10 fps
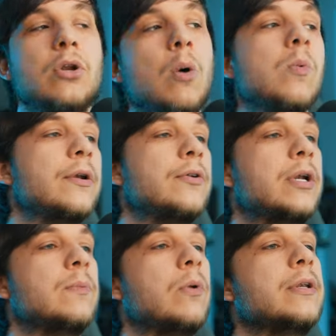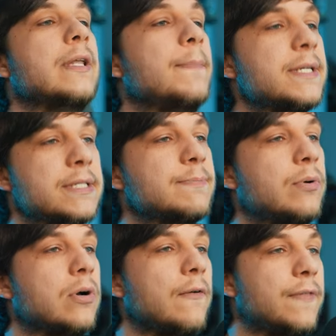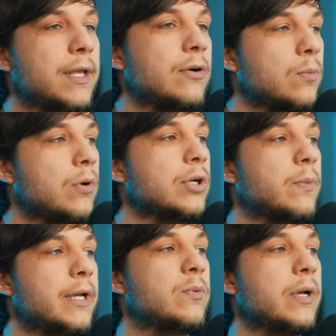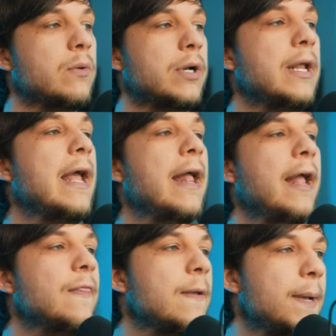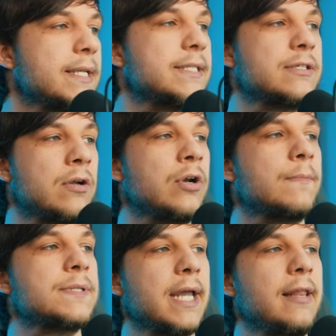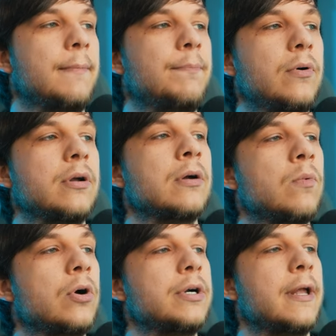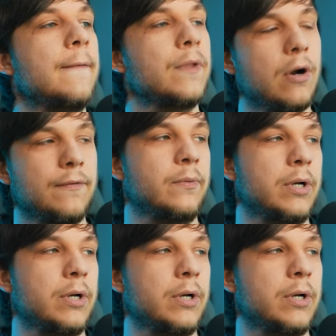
No wonder it won the Business Book of the Year Award 2021 and the Best Startup Scale-Up Book Award of